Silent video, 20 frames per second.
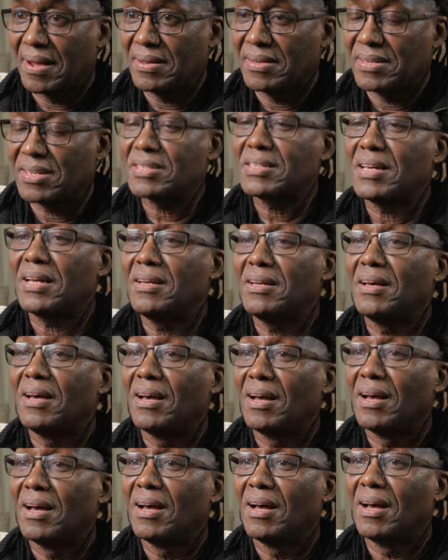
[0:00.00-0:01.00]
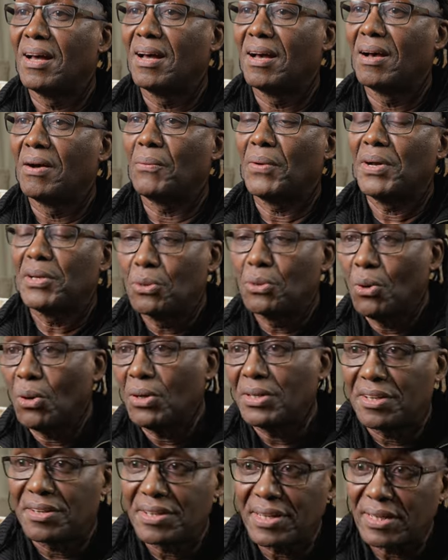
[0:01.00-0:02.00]
She said, when
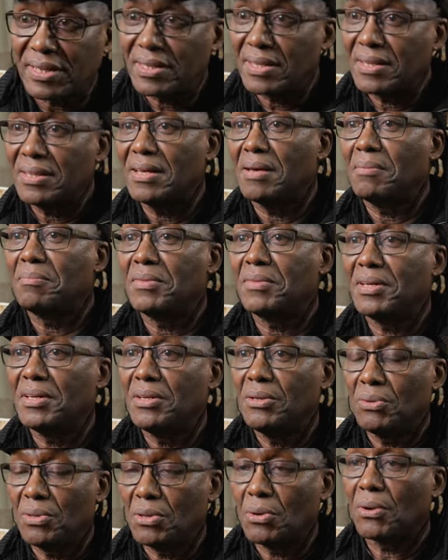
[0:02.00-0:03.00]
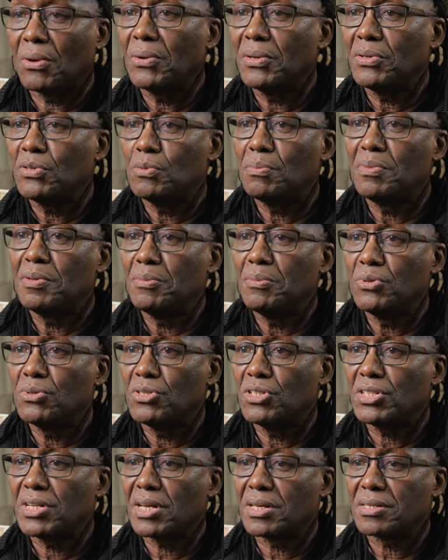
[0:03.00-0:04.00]
God created them, he knew they were going to be
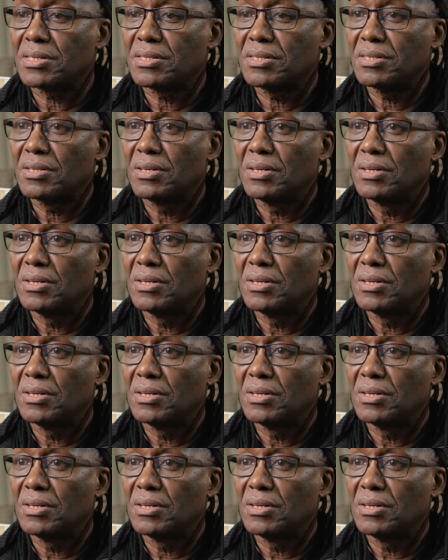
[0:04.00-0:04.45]
musicians.